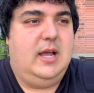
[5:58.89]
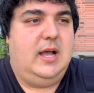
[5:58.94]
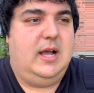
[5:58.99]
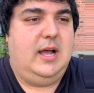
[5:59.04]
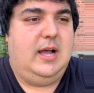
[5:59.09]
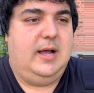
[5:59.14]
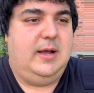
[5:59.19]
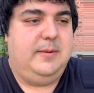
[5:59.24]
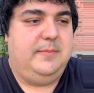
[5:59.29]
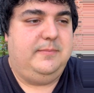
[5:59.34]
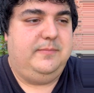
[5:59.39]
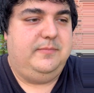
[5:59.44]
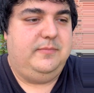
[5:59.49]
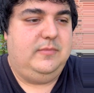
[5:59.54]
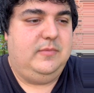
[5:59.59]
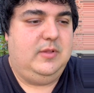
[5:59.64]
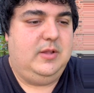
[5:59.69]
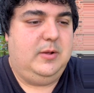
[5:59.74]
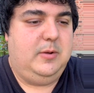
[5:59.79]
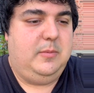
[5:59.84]

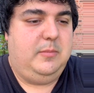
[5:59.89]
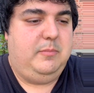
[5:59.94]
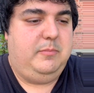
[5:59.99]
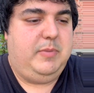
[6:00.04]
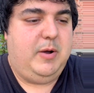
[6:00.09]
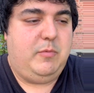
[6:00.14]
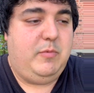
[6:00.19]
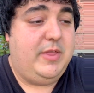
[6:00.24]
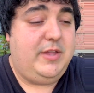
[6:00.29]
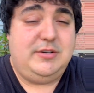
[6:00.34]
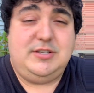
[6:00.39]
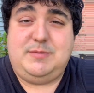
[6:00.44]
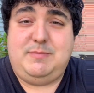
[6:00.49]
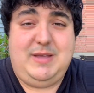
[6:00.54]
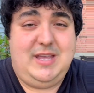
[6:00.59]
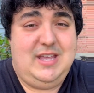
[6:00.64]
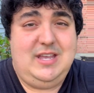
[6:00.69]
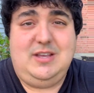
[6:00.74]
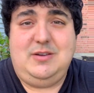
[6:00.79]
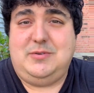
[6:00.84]
But whether it's
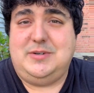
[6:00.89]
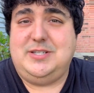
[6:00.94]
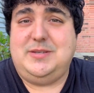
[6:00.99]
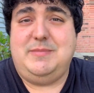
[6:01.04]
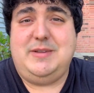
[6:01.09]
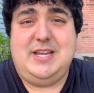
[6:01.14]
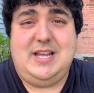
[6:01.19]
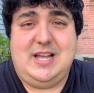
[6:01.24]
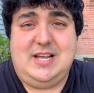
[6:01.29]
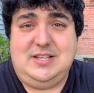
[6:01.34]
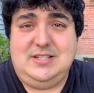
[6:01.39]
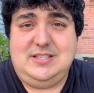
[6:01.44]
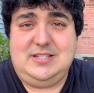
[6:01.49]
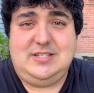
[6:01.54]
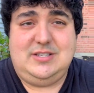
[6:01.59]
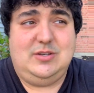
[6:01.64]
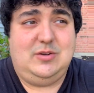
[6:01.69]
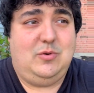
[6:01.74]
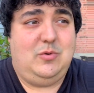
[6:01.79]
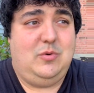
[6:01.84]
me or somebody
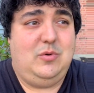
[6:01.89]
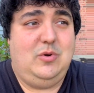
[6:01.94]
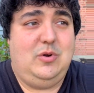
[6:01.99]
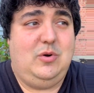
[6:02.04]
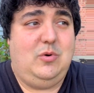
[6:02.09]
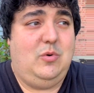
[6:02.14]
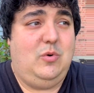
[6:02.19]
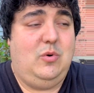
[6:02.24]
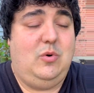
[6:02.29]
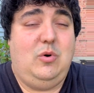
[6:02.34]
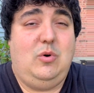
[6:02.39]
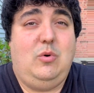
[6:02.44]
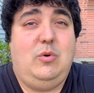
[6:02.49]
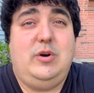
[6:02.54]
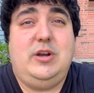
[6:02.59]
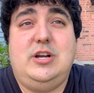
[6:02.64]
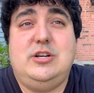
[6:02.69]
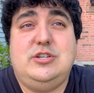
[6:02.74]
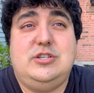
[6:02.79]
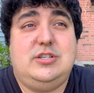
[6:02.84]
else, or
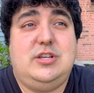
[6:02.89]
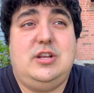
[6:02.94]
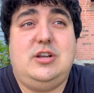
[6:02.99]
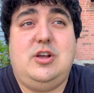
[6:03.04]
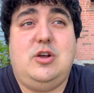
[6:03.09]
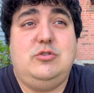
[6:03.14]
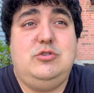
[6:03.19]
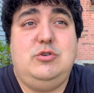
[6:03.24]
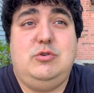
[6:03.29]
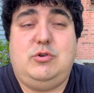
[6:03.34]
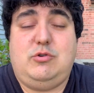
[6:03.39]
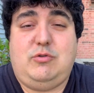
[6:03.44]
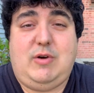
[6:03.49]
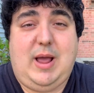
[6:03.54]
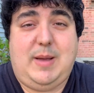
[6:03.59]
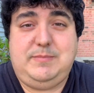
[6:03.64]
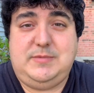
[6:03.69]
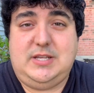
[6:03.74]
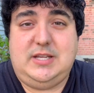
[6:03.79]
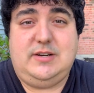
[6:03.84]
just going to go do a
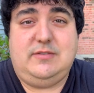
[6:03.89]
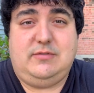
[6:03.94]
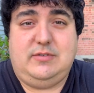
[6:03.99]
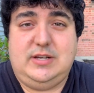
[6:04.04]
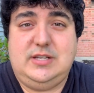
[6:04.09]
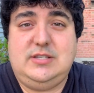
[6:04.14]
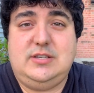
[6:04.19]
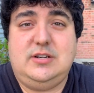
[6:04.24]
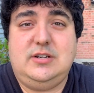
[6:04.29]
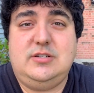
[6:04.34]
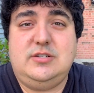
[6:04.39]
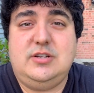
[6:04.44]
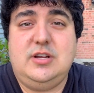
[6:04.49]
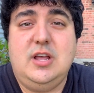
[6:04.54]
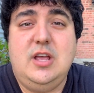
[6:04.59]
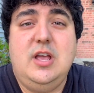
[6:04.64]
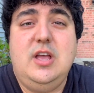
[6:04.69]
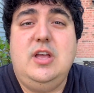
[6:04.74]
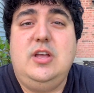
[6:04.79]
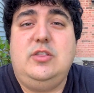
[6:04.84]
crap ton of research,
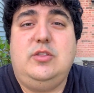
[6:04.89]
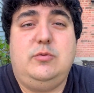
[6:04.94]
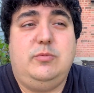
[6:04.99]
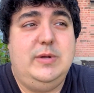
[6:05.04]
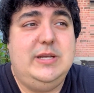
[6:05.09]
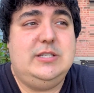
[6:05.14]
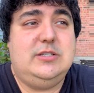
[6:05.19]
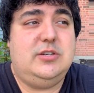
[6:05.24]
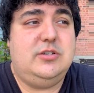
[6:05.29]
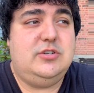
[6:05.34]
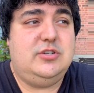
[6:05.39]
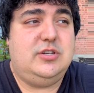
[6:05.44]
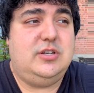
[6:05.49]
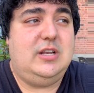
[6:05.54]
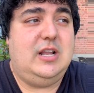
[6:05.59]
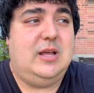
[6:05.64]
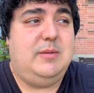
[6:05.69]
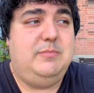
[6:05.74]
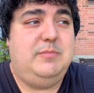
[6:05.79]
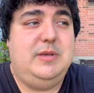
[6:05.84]
the research should
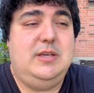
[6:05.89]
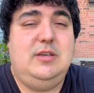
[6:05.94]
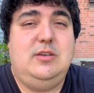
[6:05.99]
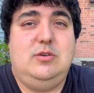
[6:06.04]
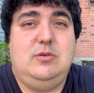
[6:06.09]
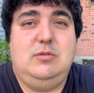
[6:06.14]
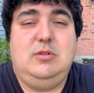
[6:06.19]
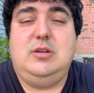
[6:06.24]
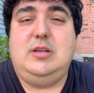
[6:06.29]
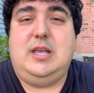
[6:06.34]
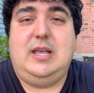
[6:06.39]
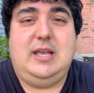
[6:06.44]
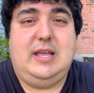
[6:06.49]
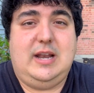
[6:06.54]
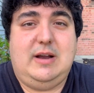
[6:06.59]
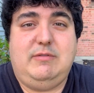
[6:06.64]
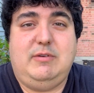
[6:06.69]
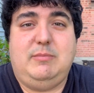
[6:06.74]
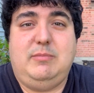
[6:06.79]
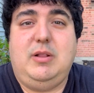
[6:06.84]
not be you looking at
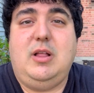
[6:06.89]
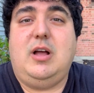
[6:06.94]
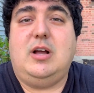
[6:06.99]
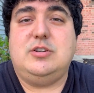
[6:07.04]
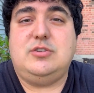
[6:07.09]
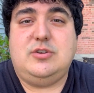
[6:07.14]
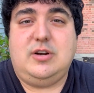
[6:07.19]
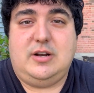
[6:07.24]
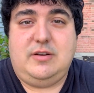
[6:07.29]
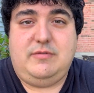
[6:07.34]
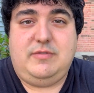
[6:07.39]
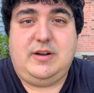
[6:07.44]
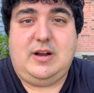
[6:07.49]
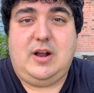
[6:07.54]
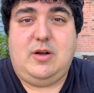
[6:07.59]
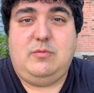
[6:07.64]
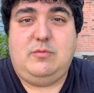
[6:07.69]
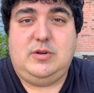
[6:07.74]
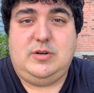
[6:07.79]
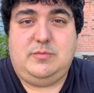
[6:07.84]
every blog trying to figure
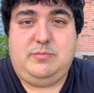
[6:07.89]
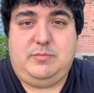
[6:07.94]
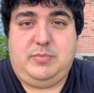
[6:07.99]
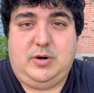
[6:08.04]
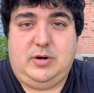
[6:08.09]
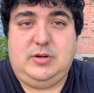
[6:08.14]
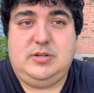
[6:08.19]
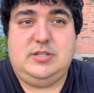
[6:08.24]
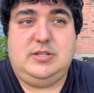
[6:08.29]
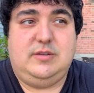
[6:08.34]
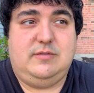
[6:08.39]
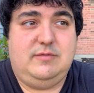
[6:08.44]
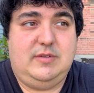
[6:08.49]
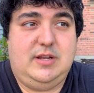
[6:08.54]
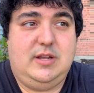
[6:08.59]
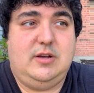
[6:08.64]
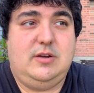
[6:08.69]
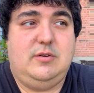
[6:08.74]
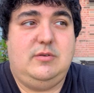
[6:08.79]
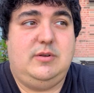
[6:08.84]
out what perks and
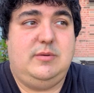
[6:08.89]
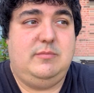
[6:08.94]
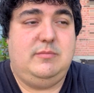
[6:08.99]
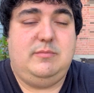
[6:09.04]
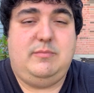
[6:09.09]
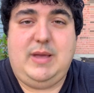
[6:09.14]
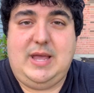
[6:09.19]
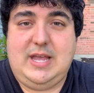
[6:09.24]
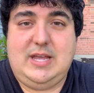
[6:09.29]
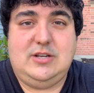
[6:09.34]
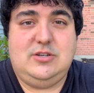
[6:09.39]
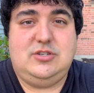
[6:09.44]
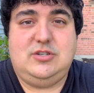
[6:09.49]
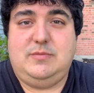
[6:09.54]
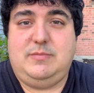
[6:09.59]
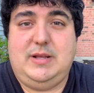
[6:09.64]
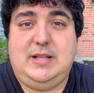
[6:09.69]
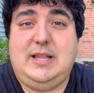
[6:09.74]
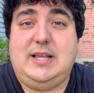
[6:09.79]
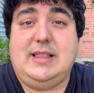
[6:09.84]
video and page
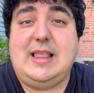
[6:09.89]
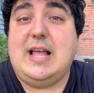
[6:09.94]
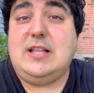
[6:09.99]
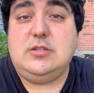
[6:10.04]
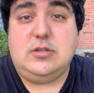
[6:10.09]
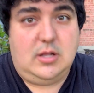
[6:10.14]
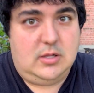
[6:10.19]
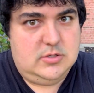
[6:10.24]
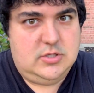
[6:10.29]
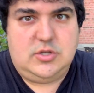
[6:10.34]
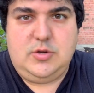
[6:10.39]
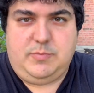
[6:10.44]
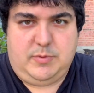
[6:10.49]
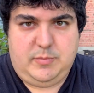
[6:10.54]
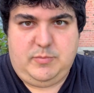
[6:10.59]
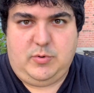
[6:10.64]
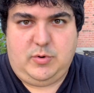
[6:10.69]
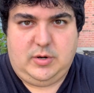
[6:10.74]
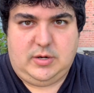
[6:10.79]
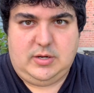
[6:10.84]
should be. Like, that's all super
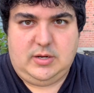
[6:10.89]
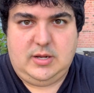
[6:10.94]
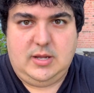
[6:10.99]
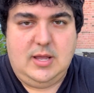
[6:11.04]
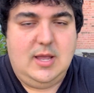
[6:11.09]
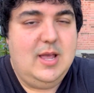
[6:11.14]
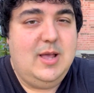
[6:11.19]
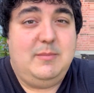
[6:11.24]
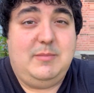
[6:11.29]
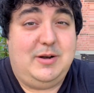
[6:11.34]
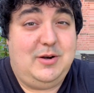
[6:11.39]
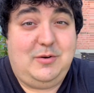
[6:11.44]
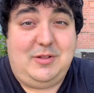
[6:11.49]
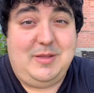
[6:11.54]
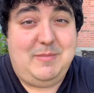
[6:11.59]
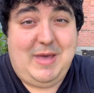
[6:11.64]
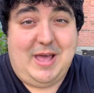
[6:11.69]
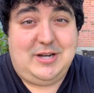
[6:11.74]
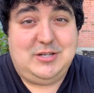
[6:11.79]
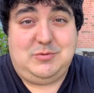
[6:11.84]
important, but it
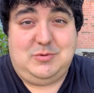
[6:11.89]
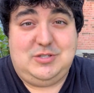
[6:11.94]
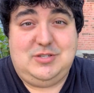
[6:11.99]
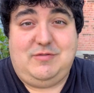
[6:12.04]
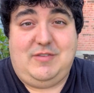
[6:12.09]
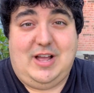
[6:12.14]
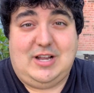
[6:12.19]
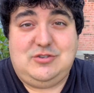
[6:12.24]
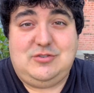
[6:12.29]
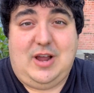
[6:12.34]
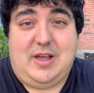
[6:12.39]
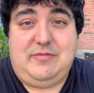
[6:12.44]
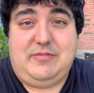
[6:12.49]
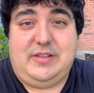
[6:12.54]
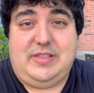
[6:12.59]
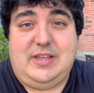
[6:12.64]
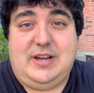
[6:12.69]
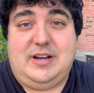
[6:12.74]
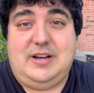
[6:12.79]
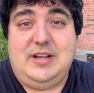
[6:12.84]
only matters once you've got
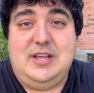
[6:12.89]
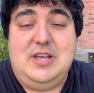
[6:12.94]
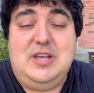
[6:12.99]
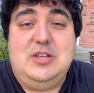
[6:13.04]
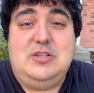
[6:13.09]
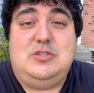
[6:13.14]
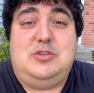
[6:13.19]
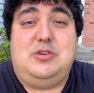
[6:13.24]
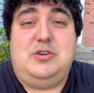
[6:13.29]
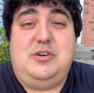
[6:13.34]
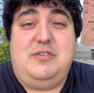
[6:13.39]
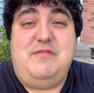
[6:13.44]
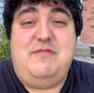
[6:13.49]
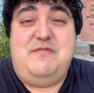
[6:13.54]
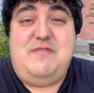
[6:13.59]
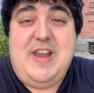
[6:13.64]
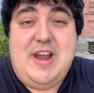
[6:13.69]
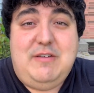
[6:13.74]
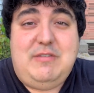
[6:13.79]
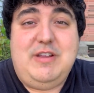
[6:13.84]
traffic there. So your
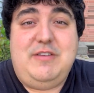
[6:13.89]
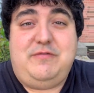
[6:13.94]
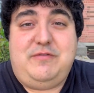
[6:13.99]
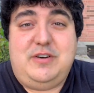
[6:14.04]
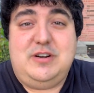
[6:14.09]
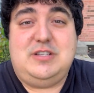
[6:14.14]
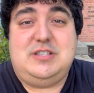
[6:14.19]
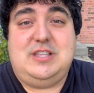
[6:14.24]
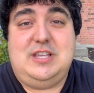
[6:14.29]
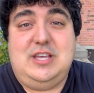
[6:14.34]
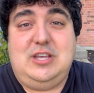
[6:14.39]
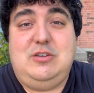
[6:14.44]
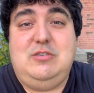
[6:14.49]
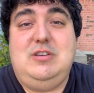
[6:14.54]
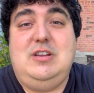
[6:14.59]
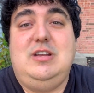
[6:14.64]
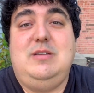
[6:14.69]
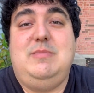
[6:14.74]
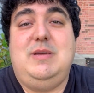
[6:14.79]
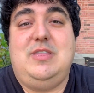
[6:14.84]
very first thing you
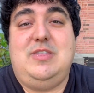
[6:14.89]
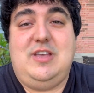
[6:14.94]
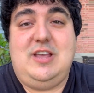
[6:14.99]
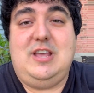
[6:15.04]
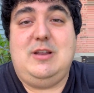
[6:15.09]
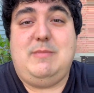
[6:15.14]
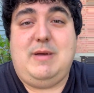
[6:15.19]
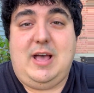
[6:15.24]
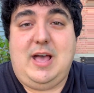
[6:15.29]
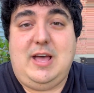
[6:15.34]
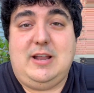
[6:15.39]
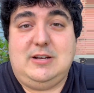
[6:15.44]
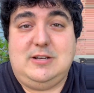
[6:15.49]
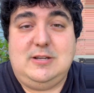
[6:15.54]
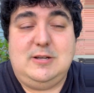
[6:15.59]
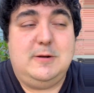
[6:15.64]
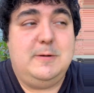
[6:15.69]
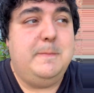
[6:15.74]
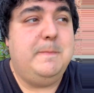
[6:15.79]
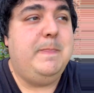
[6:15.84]
need to be thinking about how to
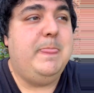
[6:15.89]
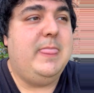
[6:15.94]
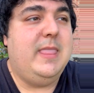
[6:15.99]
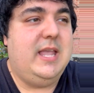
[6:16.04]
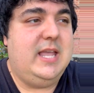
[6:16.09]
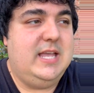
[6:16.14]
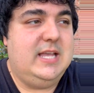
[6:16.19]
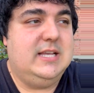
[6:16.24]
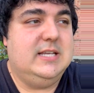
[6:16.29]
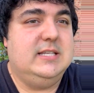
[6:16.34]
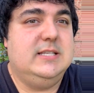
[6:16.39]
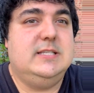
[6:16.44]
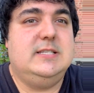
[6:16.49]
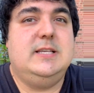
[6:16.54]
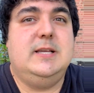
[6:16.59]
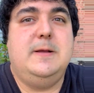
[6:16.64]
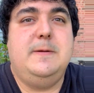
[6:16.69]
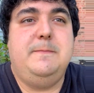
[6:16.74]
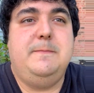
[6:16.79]
do is,